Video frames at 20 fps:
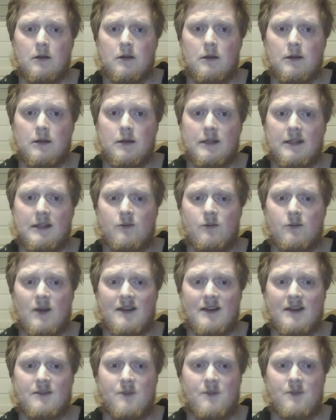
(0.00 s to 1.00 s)
he
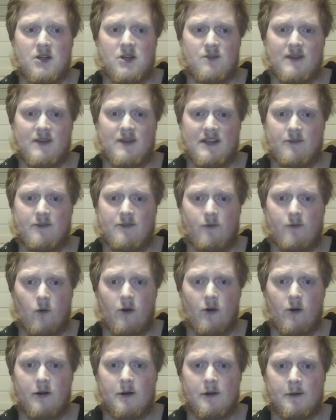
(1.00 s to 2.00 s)
went bishop
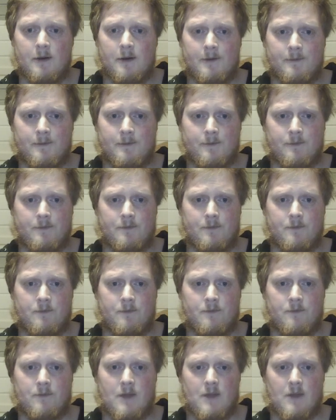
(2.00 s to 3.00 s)
e4,
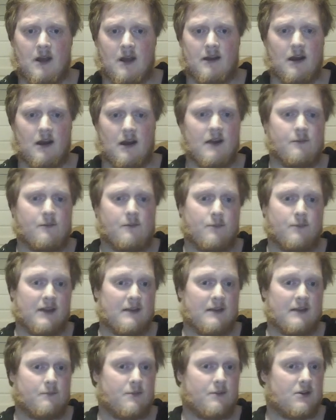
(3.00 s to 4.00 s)
and I
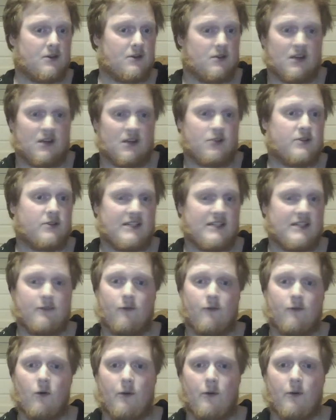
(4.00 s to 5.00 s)
played knight to
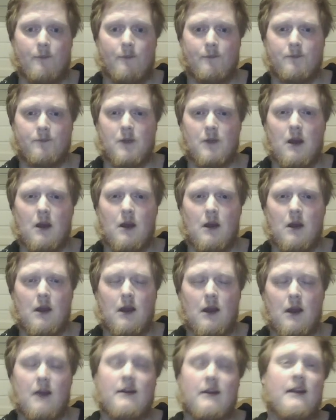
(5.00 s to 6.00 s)
c4.
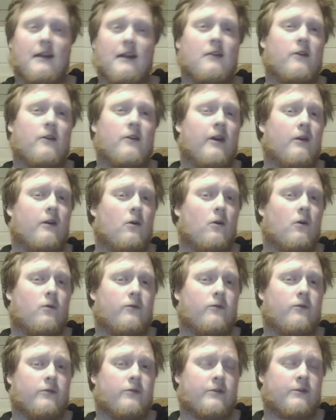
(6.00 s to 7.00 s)
And here I
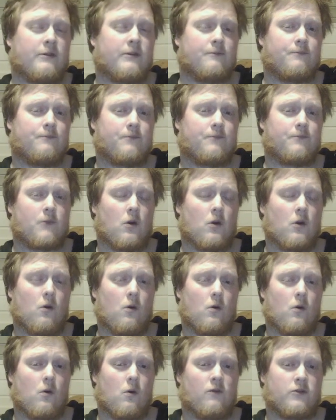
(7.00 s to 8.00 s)

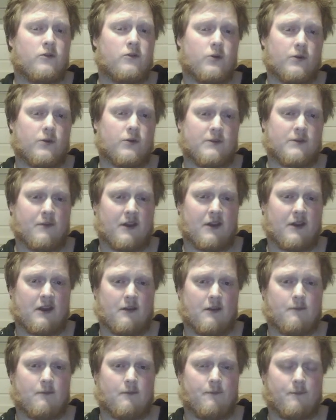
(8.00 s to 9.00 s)
oversaw something
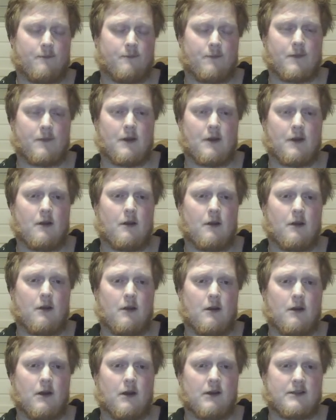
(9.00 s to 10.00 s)
here.
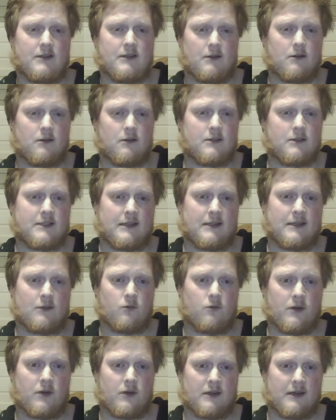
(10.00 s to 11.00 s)
I did not see
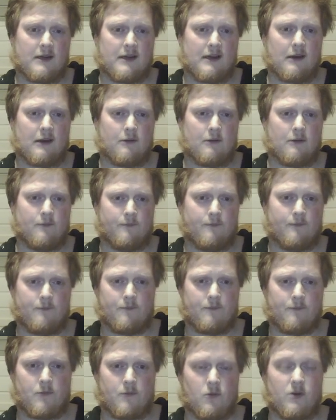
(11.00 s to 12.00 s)
queen here,
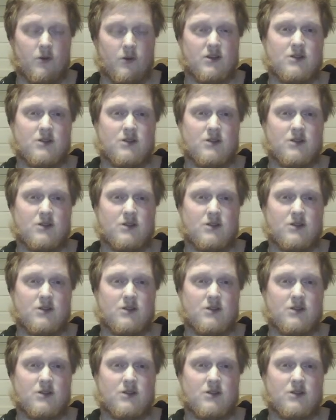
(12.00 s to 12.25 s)
which